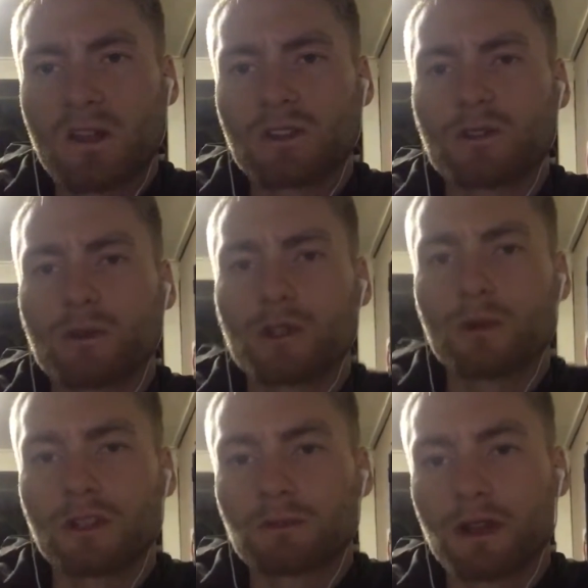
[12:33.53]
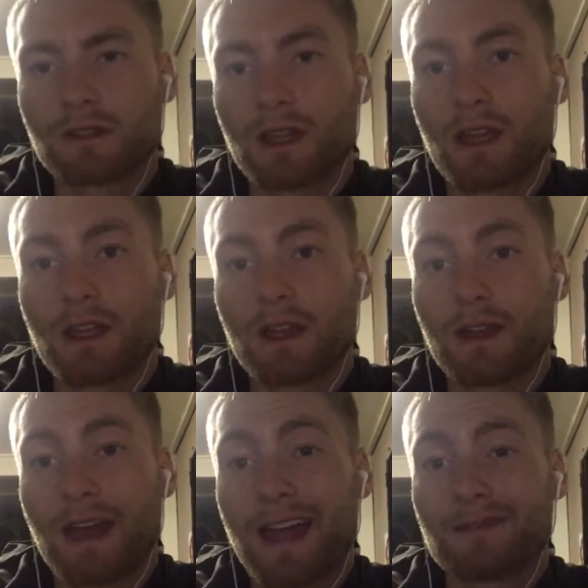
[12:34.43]
So it was a really cool experience I uh,
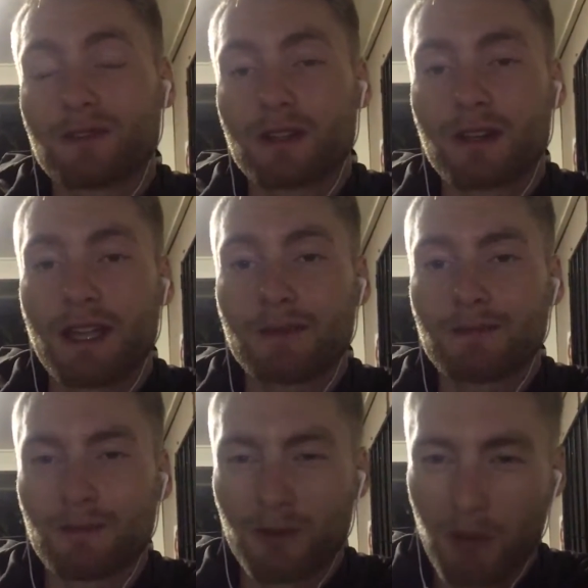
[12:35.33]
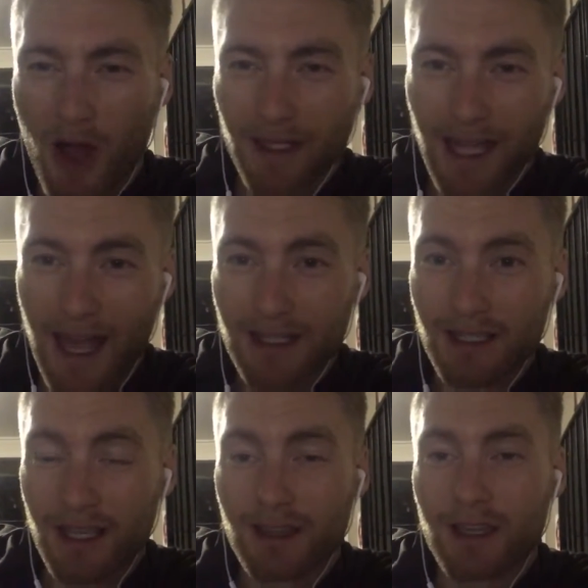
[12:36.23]
had for tonight, the podcast,
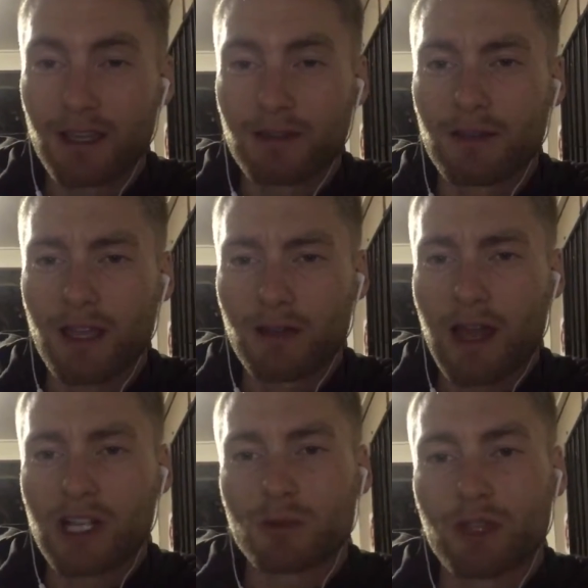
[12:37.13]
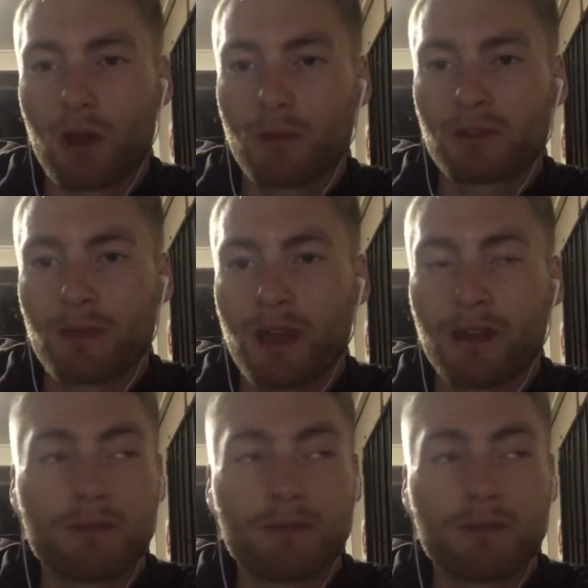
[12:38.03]
and then interaction with that homeless man.